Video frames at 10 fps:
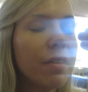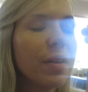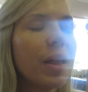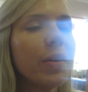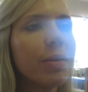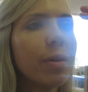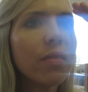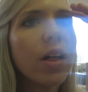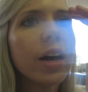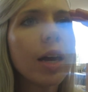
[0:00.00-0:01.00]
I feel like, with my
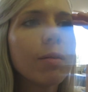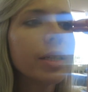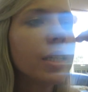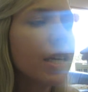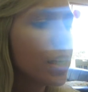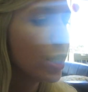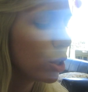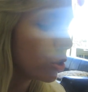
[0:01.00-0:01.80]
vlog cameras, because I just